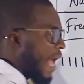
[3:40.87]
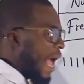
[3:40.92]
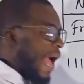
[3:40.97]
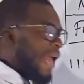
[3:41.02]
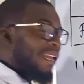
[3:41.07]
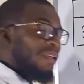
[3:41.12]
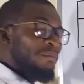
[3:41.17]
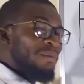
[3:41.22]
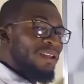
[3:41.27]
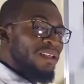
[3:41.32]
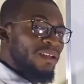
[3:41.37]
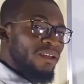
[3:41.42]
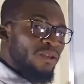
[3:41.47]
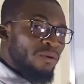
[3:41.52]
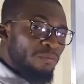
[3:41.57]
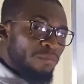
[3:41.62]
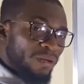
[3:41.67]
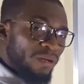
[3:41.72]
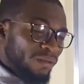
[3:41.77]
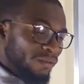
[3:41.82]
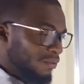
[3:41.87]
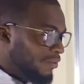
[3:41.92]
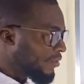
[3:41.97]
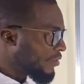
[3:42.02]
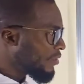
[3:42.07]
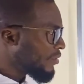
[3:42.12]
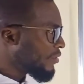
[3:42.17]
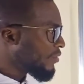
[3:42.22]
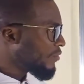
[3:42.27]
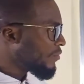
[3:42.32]
are the middle
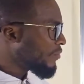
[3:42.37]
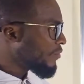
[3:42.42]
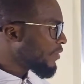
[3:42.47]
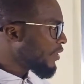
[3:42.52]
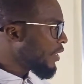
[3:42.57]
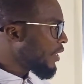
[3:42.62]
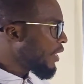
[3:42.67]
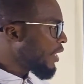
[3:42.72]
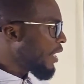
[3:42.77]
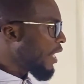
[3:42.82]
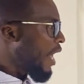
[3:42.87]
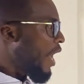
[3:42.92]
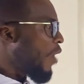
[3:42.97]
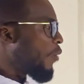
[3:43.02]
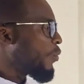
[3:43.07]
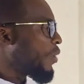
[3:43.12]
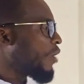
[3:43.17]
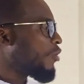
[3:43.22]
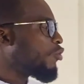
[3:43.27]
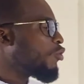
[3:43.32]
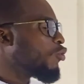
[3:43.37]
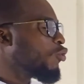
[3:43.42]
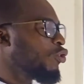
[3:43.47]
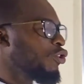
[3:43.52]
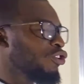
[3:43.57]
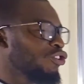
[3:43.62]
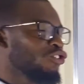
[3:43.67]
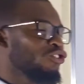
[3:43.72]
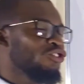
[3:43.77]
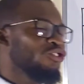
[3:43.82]
numbers and we are not
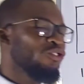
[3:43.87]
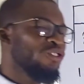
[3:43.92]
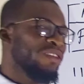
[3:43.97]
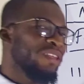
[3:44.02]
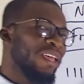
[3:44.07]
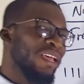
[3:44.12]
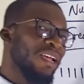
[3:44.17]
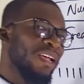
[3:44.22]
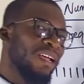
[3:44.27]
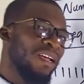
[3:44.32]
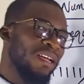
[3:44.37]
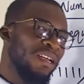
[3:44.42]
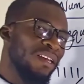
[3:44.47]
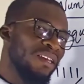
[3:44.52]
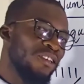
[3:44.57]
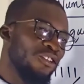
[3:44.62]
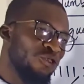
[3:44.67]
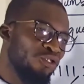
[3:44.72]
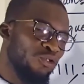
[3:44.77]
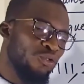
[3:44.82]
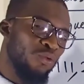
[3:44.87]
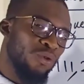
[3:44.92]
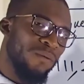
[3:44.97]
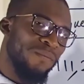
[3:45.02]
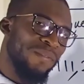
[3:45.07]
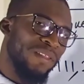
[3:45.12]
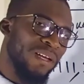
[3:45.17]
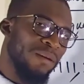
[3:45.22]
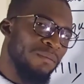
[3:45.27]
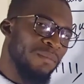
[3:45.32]
going to take the two
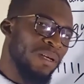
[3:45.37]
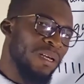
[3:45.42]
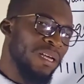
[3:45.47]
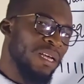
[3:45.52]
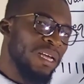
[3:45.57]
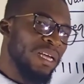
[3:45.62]
of them